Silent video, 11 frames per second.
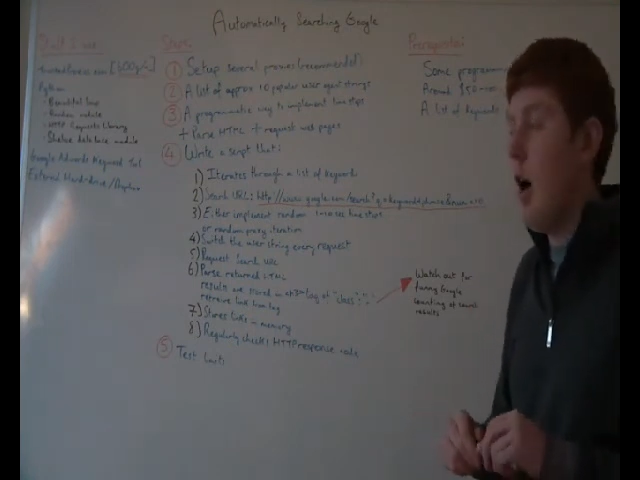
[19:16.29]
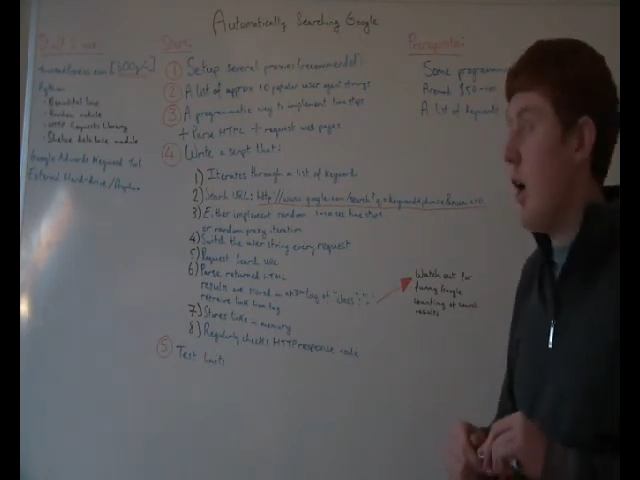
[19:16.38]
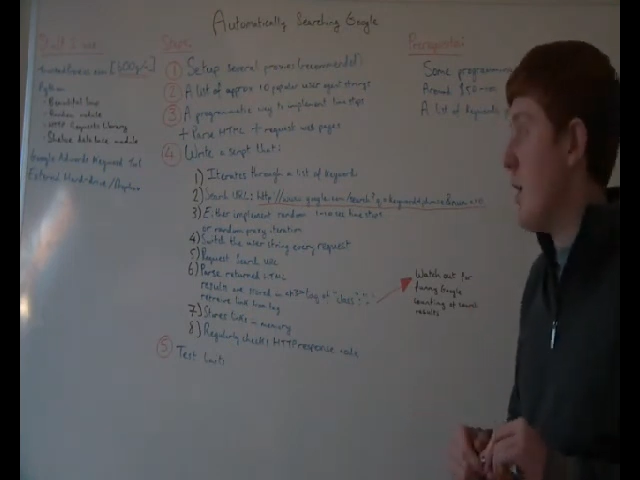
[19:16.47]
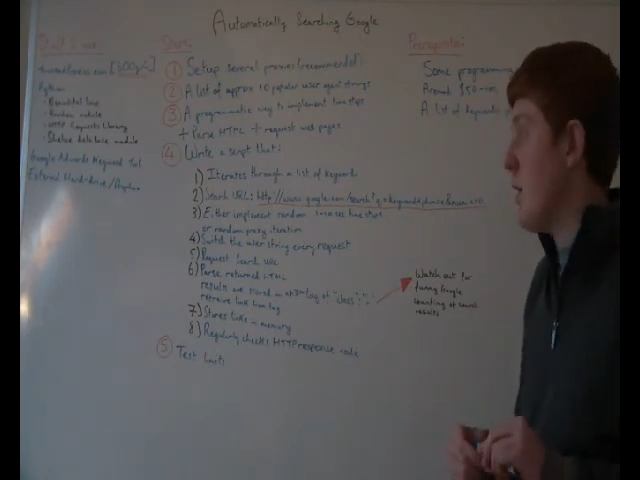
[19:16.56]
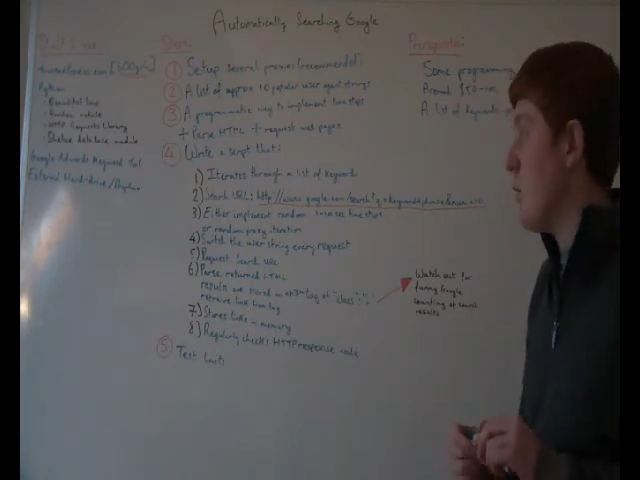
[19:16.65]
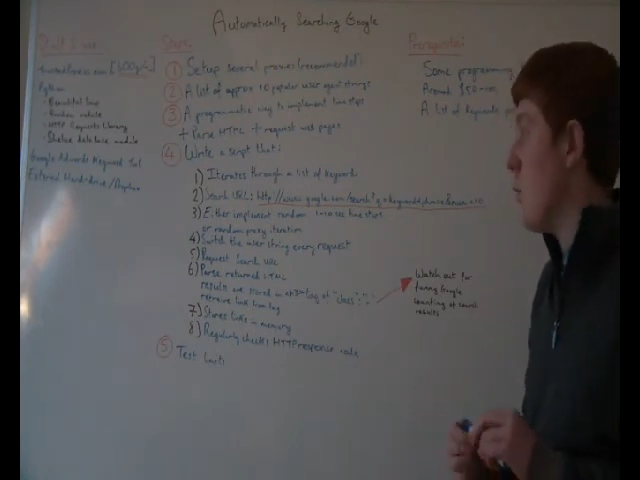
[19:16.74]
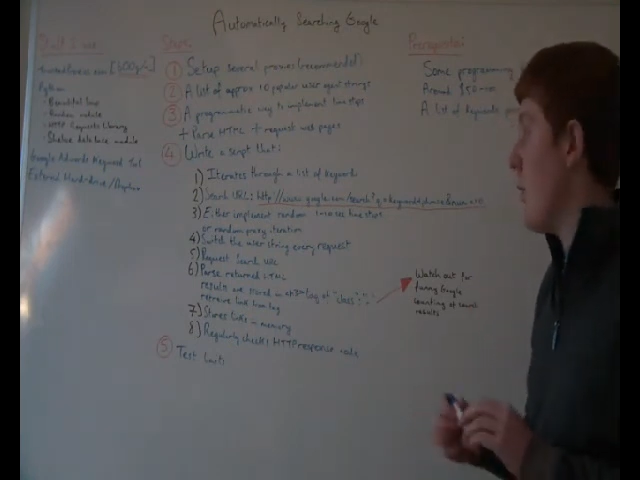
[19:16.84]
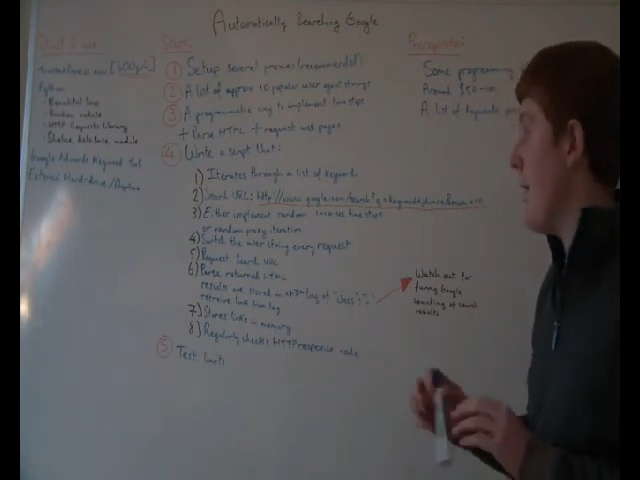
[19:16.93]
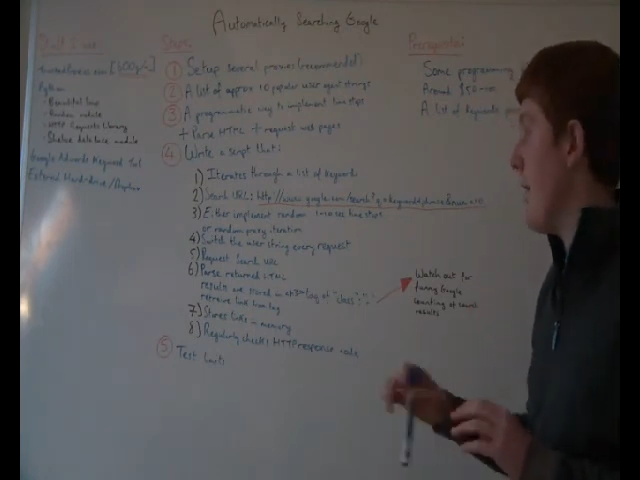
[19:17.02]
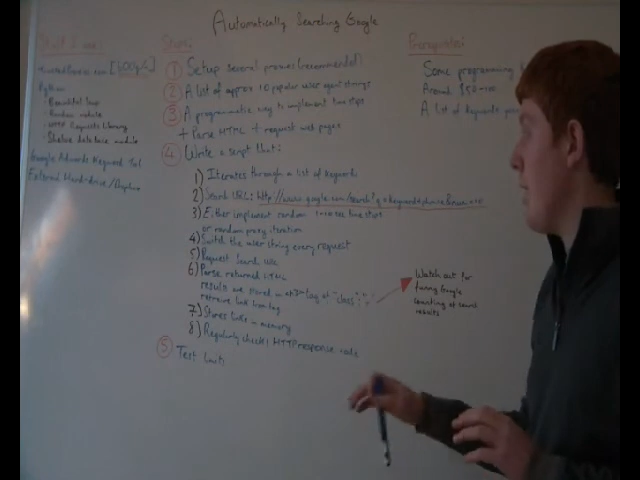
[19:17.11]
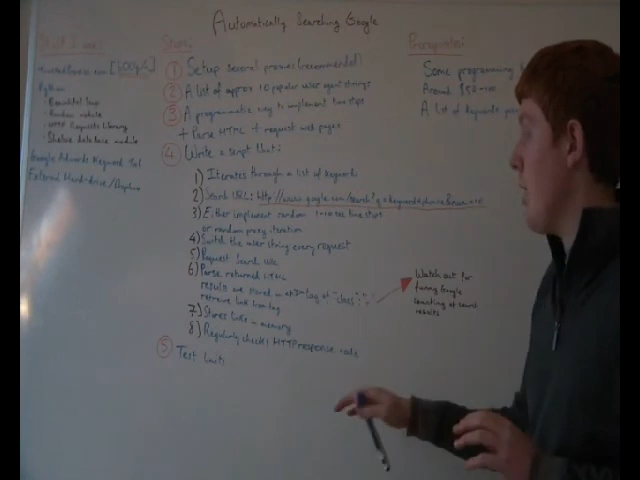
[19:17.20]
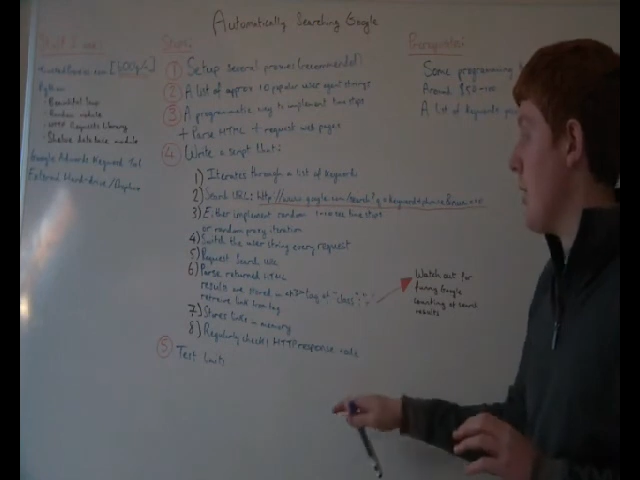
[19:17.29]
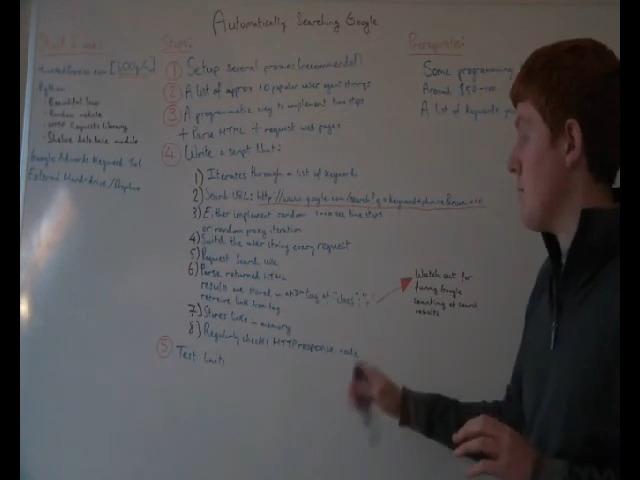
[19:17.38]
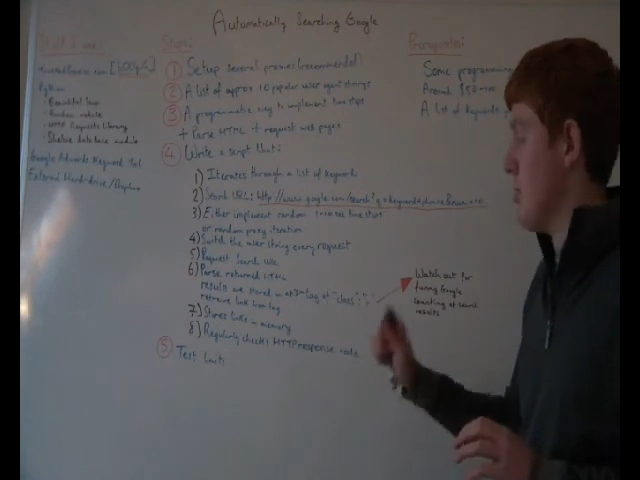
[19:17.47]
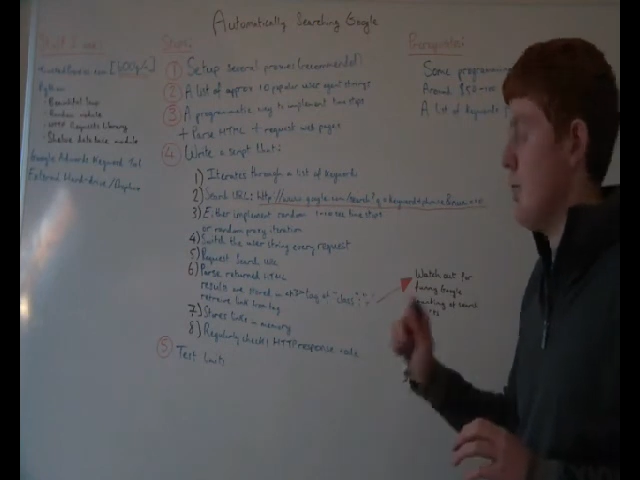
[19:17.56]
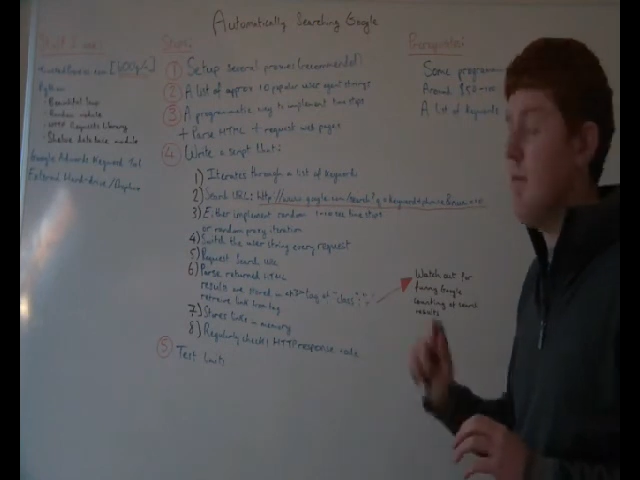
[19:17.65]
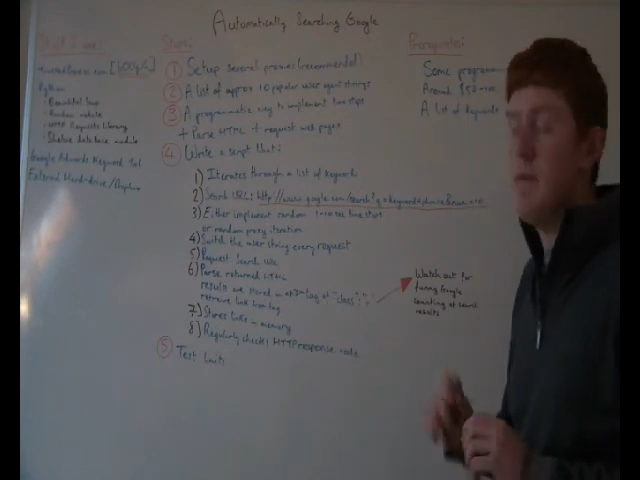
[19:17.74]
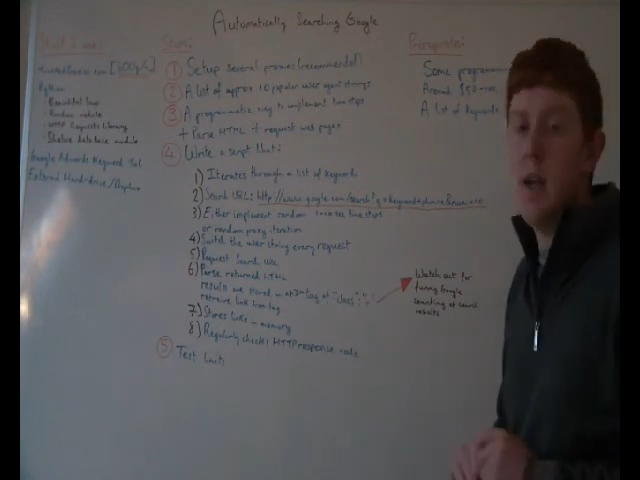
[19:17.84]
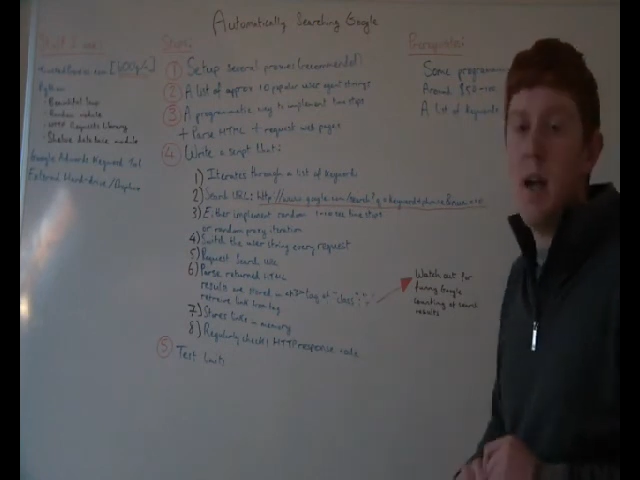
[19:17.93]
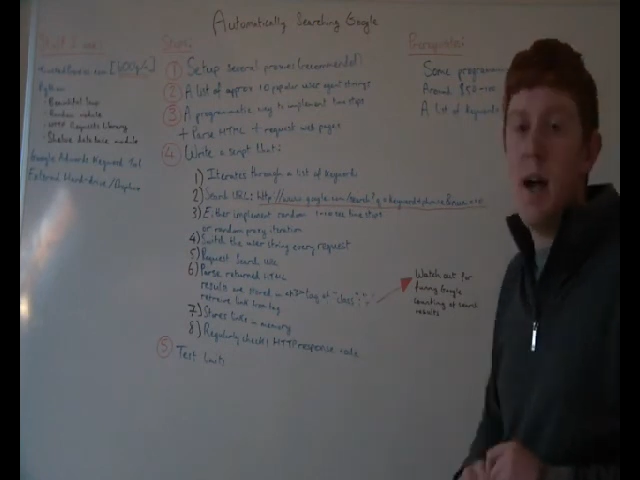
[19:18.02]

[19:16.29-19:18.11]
I will, I presume,